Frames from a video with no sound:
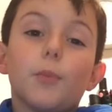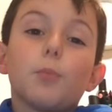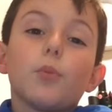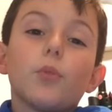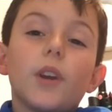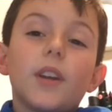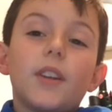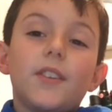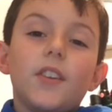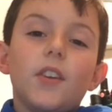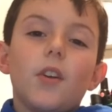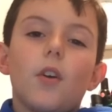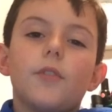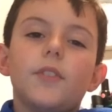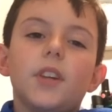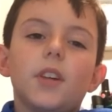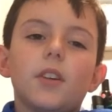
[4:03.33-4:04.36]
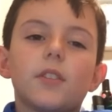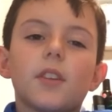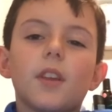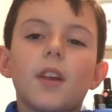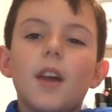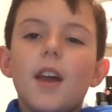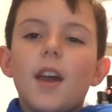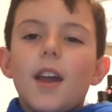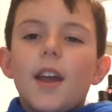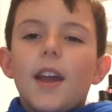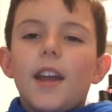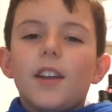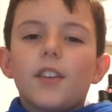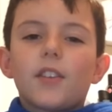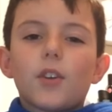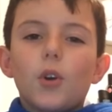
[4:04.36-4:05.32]
is pretty obvious.
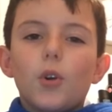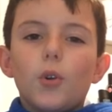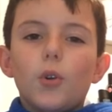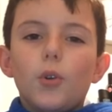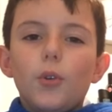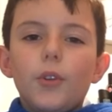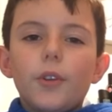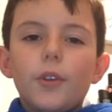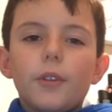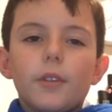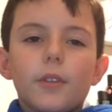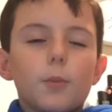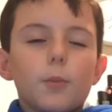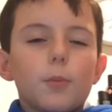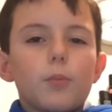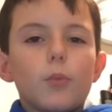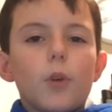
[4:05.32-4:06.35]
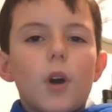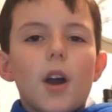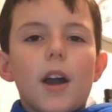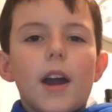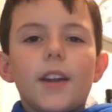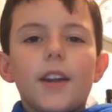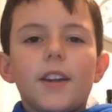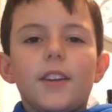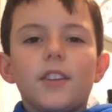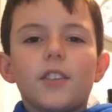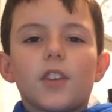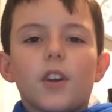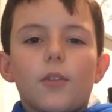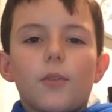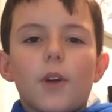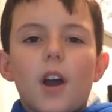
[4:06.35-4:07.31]
It's called the uh, editing
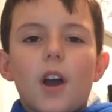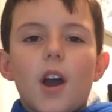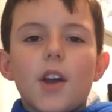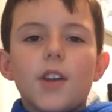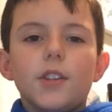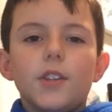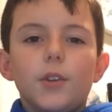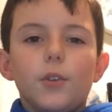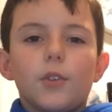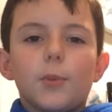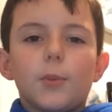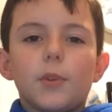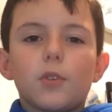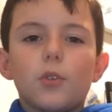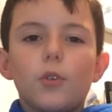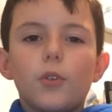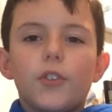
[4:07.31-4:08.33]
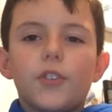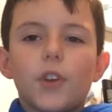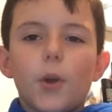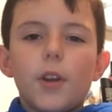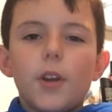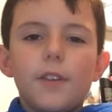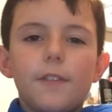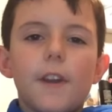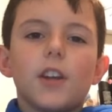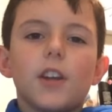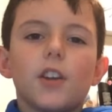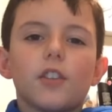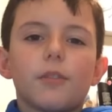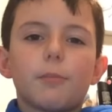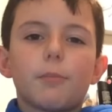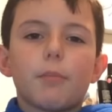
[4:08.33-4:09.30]
software I use was called Sony
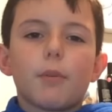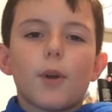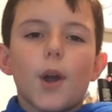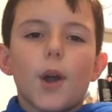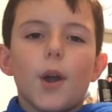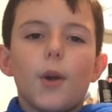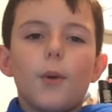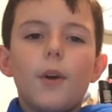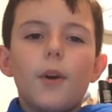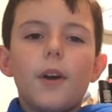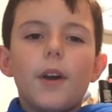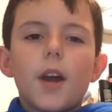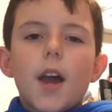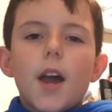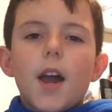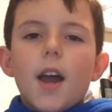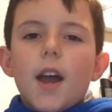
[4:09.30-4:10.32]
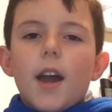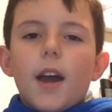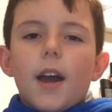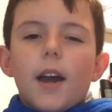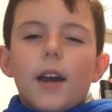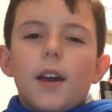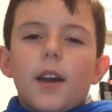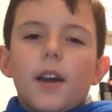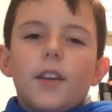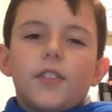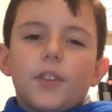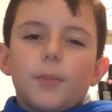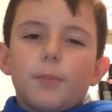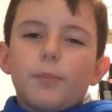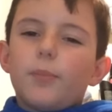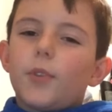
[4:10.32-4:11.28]
Vegas Pro uh,
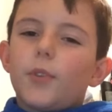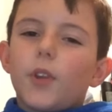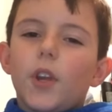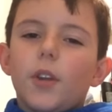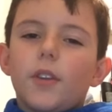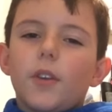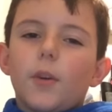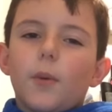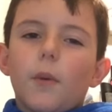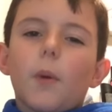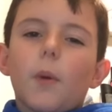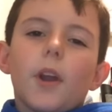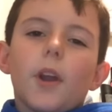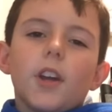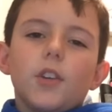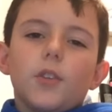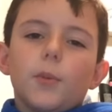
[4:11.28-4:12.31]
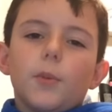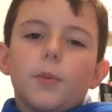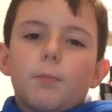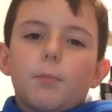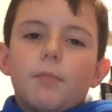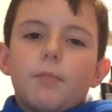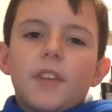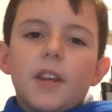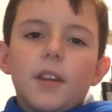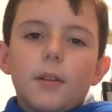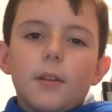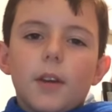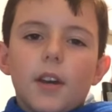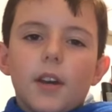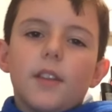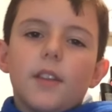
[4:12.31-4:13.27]
since well, the one I used was t-
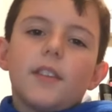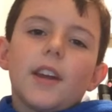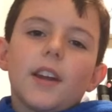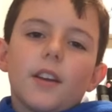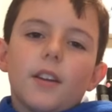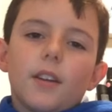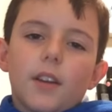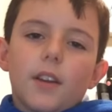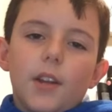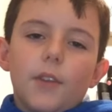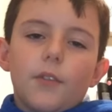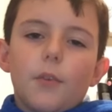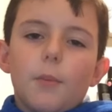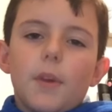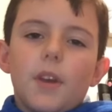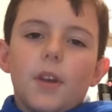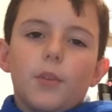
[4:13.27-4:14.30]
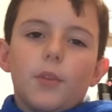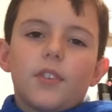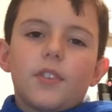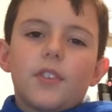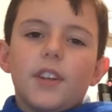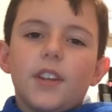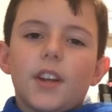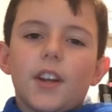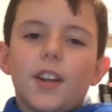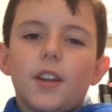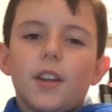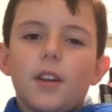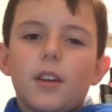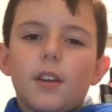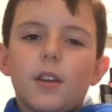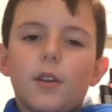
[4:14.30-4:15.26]
uh, technically for me was C
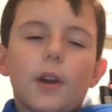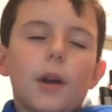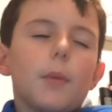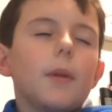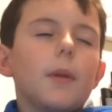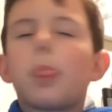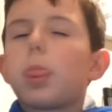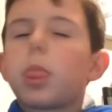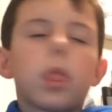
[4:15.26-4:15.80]
nine. No, I haven't.